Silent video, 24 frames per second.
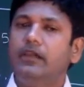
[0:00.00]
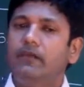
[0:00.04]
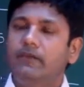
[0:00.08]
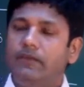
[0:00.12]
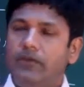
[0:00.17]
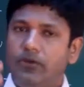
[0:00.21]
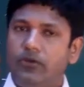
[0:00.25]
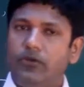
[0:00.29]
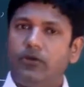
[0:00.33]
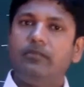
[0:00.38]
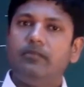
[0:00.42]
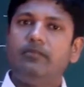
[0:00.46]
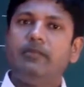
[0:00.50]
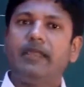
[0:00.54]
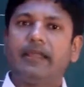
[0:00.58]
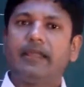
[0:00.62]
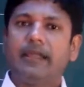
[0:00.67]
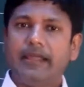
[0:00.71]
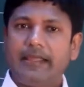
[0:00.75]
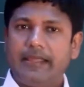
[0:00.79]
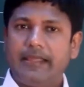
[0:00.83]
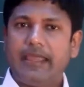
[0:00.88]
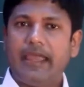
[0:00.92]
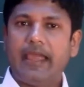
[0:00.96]
We don't make
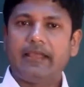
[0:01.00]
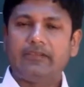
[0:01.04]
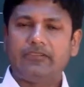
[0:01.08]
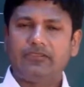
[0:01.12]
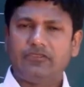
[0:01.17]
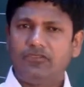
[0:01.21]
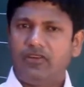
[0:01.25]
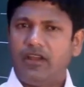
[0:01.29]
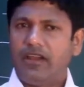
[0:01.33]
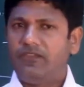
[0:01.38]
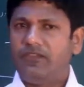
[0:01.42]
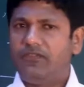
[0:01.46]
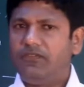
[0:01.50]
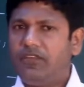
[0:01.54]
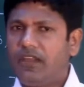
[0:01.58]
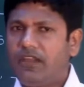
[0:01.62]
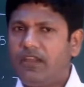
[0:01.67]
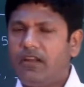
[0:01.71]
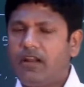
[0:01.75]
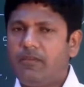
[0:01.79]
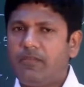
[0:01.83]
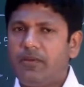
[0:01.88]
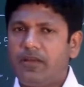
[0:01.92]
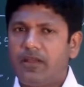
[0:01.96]
a guess trying to
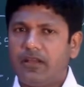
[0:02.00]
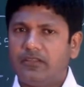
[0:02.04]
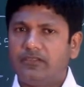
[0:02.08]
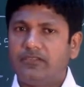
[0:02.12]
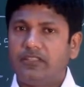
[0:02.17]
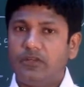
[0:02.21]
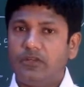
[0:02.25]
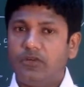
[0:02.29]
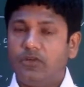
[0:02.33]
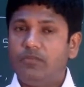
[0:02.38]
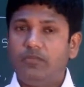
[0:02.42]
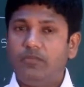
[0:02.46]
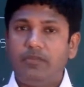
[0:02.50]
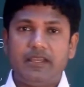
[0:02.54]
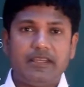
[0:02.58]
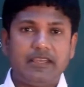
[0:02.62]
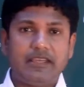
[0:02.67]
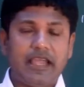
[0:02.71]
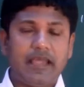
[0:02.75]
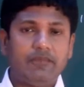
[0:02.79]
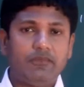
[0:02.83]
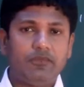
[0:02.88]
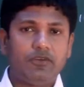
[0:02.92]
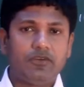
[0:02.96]
figure out, because it could be
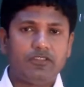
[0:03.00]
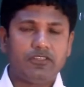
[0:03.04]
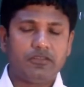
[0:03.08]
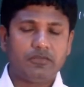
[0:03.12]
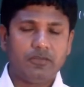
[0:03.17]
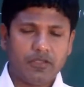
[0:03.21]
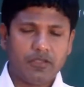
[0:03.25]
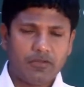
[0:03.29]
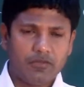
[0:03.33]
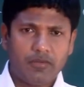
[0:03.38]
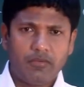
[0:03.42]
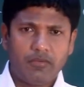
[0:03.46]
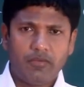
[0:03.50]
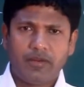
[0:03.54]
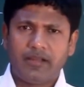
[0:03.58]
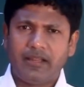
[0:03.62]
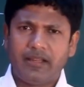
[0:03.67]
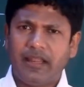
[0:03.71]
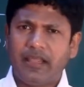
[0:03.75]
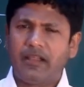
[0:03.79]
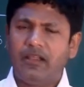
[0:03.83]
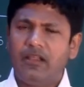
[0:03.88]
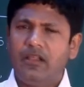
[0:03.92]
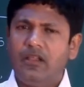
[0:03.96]
time consuming. You might wonder
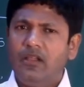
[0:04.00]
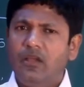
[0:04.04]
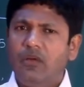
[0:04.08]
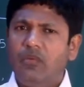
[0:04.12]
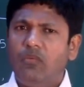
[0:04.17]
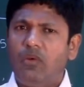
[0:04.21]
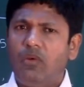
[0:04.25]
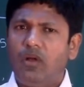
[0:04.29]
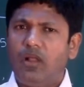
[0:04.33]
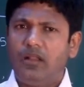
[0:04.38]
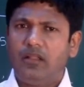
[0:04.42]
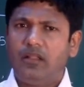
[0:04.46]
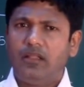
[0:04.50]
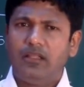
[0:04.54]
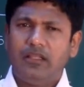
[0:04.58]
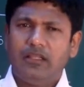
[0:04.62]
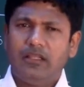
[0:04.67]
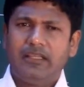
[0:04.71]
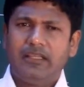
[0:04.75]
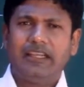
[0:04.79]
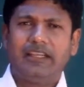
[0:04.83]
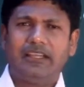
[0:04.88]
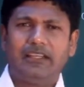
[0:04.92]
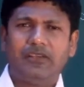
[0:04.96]
like, well,
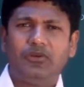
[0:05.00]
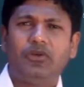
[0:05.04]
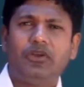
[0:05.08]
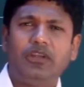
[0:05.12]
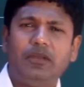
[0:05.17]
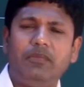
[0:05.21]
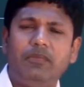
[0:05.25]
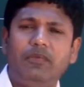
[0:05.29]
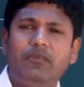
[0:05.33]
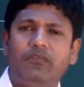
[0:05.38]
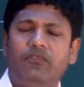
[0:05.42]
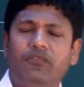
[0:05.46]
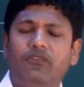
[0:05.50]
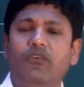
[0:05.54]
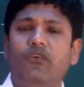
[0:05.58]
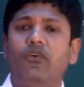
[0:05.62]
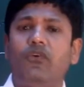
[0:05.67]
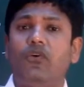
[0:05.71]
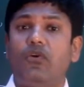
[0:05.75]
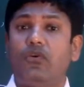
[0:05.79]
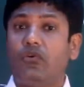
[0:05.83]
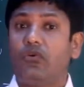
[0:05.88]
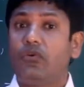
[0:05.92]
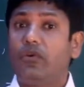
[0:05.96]
could it be
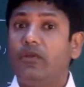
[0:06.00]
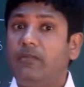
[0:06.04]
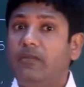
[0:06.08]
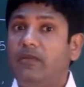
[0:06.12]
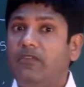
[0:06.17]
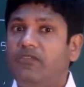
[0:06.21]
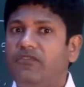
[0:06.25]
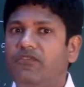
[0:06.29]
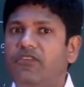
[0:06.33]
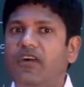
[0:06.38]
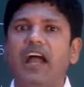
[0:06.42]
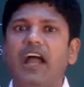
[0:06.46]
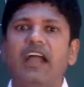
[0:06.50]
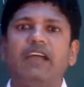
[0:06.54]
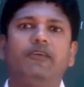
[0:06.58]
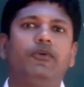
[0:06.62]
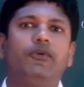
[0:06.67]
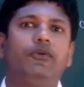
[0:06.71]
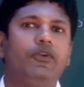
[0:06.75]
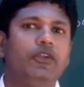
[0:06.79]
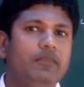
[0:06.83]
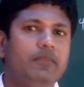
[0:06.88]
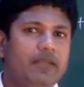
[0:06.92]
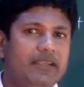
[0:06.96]
4? Could it be 5? Or
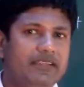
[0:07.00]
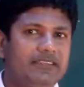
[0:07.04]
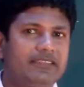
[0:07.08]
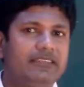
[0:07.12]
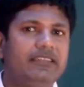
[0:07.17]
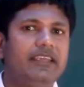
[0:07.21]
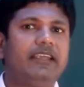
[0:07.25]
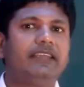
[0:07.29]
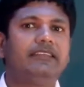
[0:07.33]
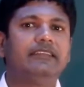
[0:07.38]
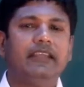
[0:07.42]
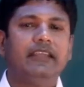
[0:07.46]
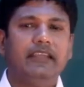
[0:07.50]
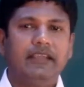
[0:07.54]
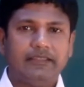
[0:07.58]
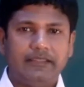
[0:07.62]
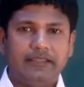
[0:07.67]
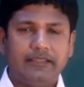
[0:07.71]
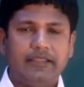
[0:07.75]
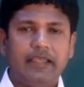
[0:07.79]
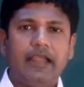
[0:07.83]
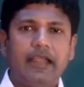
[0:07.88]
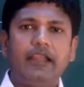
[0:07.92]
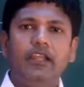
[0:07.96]
could it be 6?
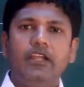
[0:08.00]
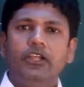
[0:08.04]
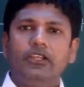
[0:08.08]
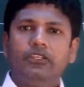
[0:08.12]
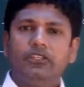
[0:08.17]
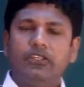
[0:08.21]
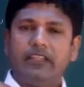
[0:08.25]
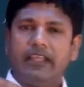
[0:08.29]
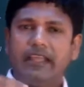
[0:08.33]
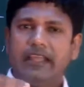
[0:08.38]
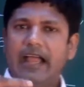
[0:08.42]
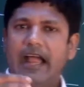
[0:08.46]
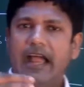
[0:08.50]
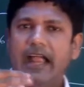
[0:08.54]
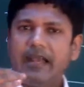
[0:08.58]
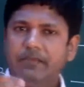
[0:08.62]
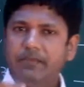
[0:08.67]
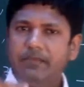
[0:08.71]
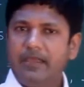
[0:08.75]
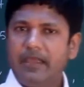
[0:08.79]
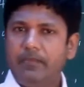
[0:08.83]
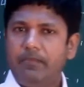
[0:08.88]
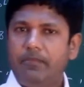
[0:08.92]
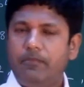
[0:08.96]
See that? So there got to
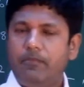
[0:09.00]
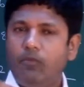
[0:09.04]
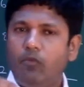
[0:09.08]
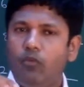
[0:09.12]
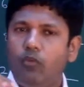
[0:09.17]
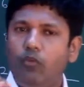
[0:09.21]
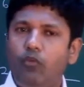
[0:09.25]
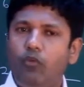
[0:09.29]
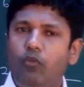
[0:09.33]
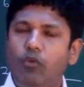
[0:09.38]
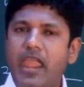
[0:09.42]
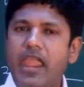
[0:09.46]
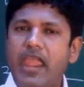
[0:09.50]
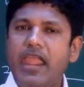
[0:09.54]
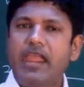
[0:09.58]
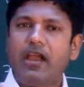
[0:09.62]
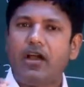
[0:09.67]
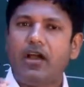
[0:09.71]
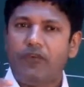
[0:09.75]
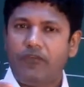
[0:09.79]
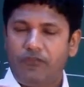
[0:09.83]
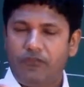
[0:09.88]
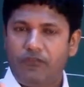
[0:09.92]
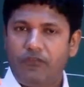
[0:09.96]
be a
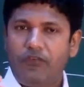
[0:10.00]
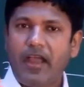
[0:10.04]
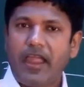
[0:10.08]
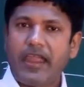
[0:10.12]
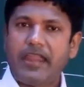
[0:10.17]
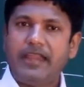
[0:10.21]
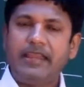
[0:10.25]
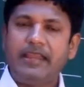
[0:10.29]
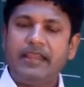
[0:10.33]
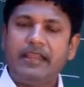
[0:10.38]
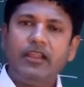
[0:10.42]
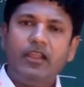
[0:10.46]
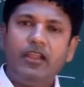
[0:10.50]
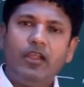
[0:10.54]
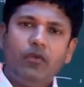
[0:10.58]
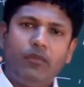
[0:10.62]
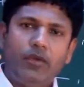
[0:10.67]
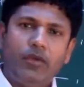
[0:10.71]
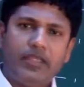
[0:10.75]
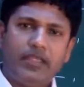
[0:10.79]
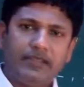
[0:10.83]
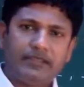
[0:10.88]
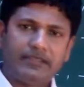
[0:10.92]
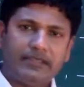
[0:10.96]
way of finding
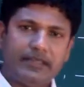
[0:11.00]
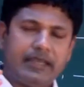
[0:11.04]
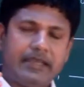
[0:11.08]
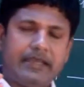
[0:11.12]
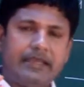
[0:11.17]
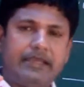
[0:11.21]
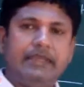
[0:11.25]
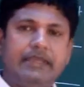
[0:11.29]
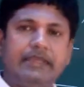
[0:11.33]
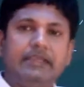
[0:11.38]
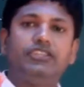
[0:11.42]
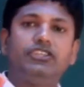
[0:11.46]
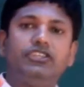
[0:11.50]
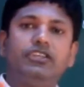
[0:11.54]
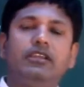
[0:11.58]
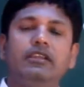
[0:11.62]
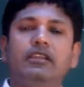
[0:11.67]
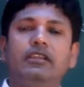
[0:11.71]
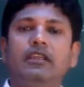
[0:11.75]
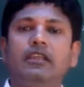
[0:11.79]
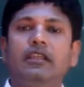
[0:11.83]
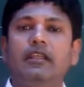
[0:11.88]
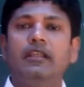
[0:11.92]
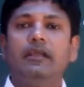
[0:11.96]
whether it's an
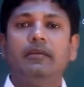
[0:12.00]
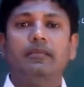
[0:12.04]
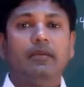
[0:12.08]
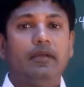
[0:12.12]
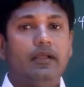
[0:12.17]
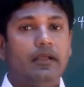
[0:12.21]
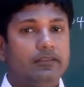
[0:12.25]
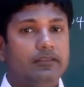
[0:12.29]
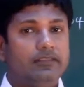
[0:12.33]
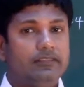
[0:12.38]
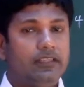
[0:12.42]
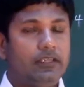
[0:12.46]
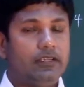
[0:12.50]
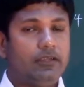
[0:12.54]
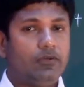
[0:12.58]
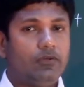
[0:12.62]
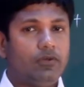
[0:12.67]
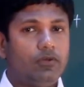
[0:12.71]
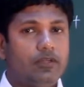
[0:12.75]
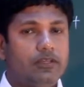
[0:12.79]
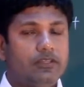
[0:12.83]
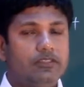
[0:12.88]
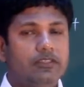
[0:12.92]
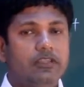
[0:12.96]
addition
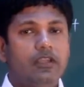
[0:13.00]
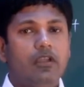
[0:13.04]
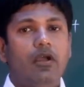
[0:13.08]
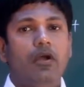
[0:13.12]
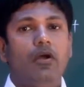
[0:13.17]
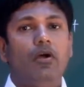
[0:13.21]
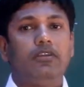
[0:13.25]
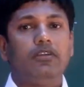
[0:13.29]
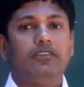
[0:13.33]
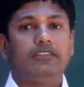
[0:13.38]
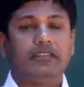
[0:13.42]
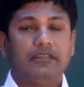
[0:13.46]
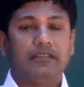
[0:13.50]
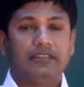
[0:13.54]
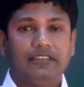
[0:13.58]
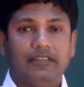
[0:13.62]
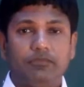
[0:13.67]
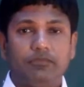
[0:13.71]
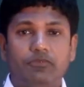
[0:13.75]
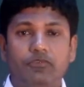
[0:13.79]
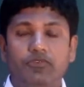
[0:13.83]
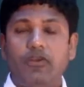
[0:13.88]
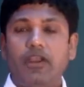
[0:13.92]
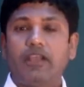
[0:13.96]
sequence, or it's a
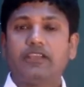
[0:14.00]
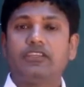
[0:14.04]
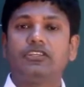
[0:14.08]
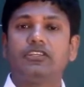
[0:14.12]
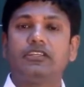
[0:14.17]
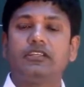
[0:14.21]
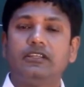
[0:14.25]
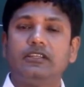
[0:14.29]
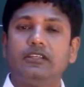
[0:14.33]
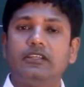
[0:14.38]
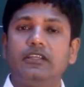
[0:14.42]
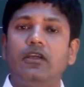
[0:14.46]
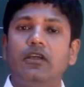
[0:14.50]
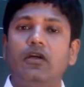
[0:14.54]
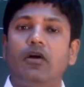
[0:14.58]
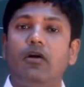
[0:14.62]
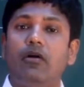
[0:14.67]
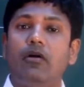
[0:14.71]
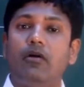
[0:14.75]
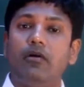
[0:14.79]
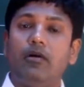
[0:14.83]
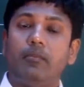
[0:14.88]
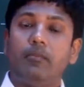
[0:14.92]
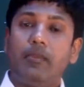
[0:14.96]
subtraction,
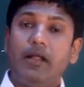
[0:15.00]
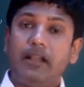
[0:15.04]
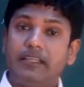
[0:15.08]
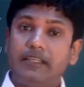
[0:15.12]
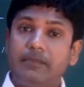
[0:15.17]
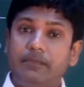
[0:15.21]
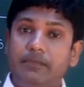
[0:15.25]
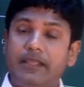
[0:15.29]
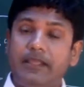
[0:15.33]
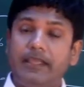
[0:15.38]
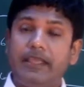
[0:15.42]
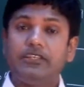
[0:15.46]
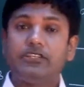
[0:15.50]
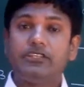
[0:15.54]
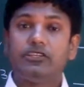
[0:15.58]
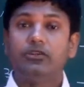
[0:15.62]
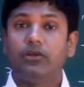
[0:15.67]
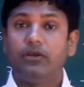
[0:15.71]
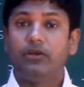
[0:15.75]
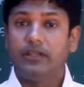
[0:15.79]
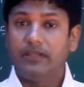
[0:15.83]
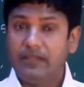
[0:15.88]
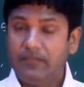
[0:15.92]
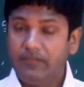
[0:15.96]
or multiplication,
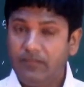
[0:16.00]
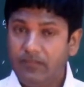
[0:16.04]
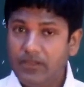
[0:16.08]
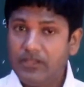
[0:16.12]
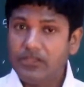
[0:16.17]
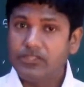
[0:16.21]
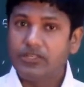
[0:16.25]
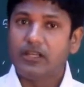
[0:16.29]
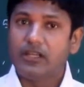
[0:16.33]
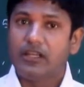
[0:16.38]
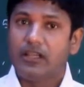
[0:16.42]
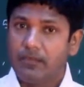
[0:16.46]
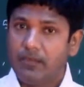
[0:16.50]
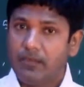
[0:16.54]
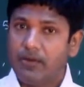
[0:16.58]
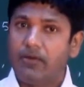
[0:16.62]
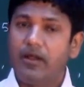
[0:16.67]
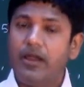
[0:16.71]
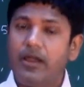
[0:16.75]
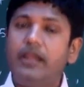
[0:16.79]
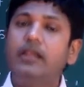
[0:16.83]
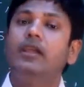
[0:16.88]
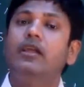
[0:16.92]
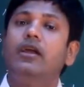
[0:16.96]
or division. Am I
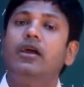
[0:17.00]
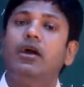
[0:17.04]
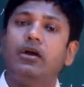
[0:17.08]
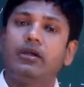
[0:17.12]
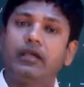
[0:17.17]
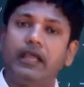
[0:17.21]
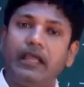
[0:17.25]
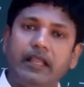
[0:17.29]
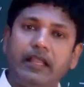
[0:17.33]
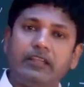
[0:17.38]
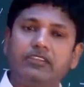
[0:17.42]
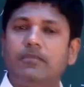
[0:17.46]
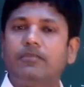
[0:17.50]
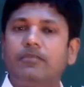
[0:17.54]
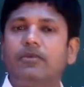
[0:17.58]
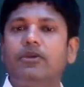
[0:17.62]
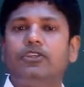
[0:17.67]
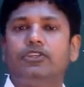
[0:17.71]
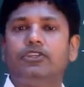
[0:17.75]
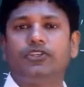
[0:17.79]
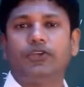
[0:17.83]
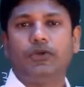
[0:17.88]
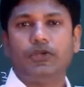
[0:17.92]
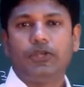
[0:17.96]
right? Okay, that's how I'm
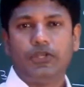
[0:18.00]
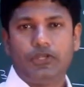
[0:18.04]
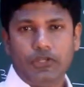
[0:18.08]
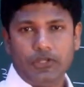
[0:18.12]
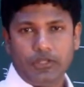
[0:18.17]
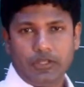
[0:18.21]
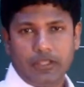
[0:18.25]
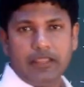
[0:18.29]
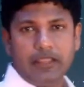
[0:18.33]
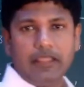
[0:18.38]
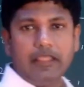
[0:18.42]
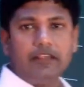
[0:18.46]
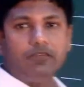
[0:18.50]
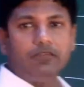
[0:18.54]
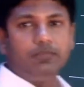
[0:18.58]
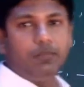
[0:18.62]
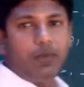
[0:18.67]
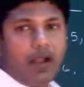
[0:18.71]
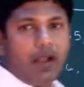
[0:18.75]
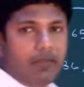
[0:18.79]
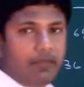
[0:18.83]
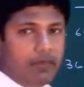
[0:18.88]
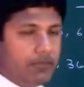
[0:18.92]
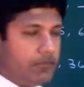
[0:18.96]
going to show it to you in these
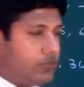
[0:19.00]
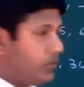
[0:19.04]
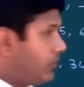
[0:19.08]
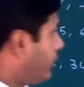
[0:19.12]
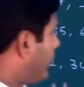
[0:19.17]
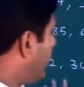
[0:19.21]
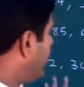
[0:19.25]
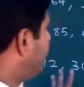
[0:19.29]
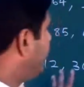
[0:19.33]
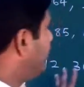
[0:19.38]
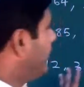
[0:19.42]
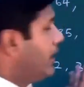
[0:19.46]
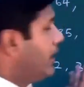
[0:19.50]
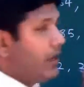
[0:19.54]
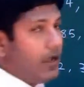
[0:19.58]
problems. All right.